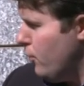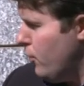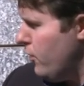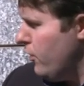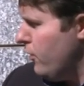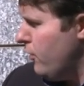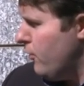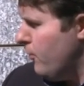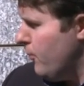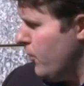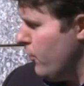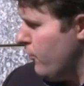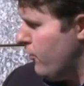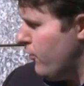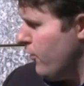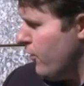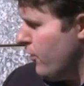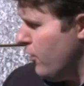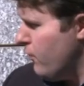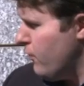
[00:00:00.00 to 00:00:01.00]
what are your most
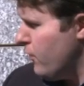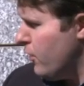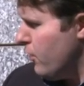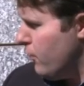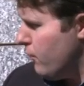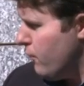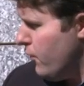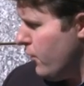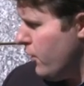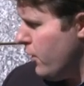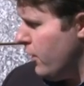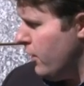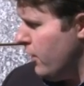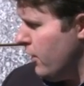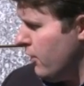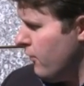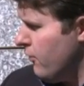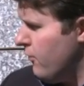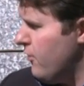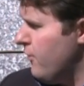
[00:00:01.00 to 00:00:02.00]
significant
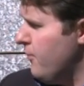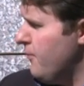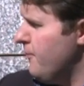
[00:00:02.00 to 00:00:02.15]
findings?